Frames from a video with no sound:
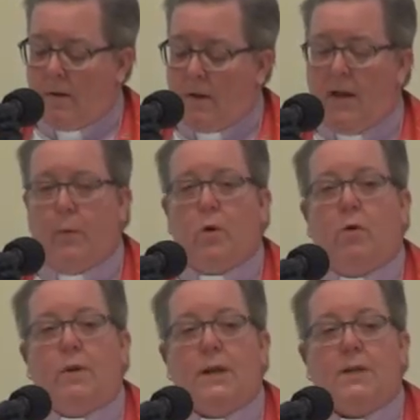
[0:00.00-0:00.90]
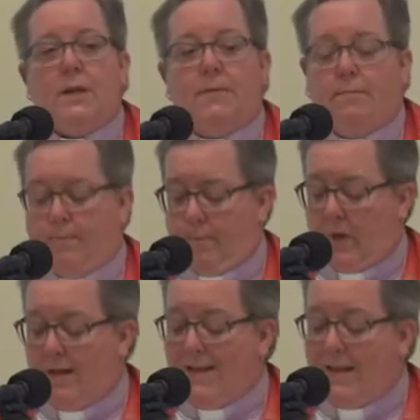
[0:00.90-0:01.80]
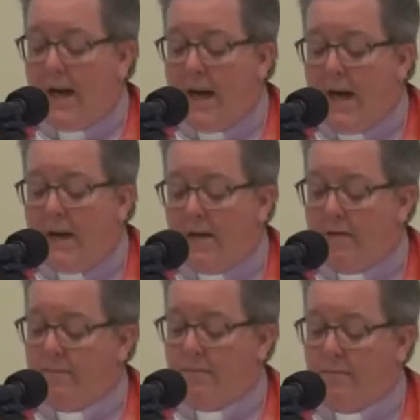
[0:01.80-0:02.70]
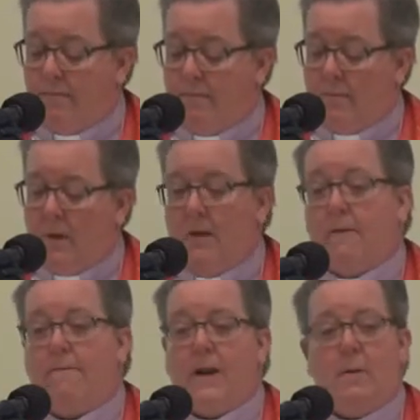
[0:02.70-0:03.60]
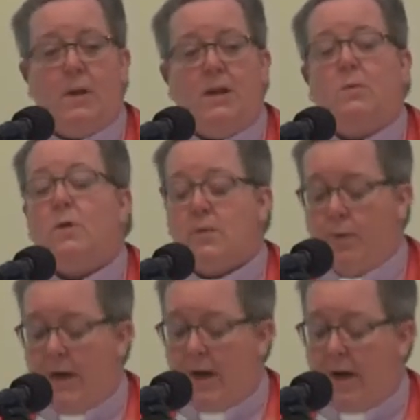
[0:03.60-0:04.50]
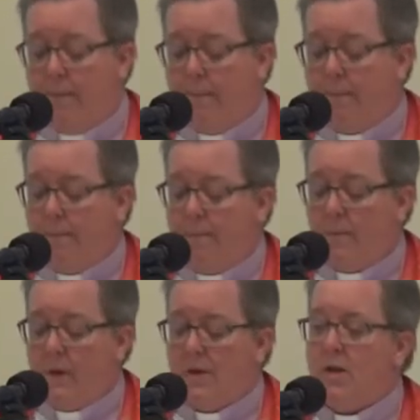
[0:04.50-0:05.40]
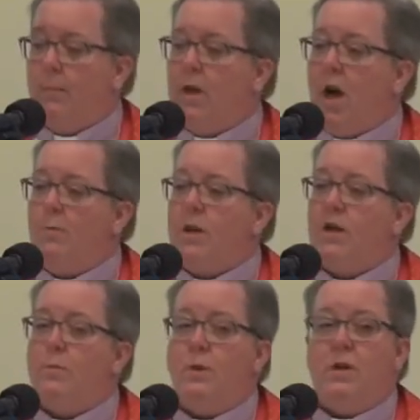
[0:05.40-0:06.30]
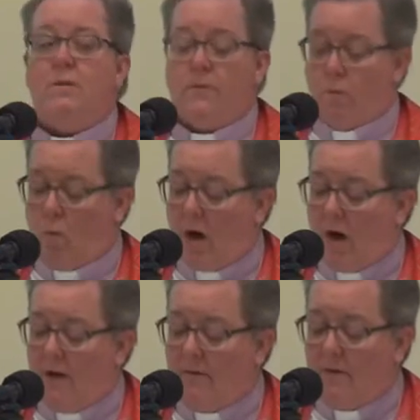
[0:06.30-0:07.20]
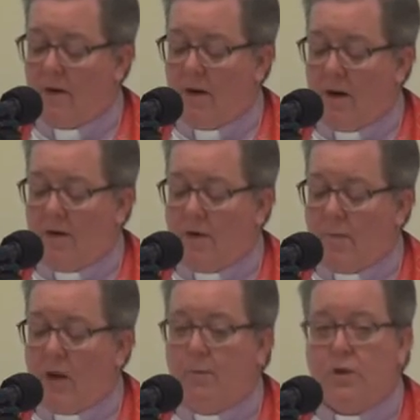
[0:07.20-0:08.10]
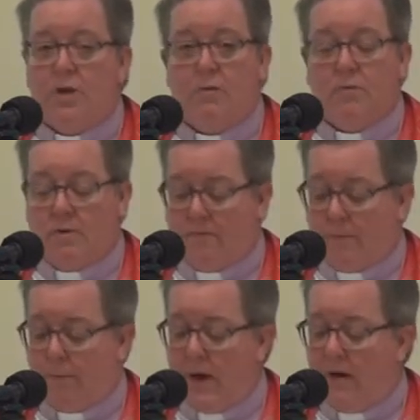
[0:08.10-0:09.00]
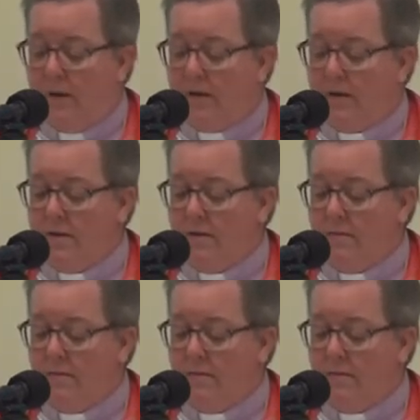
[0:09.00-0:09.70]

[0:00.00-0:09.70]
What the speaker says: Then they were arrested and detained. Families were split up, sometimes husbands from wives, sometimes children from parents,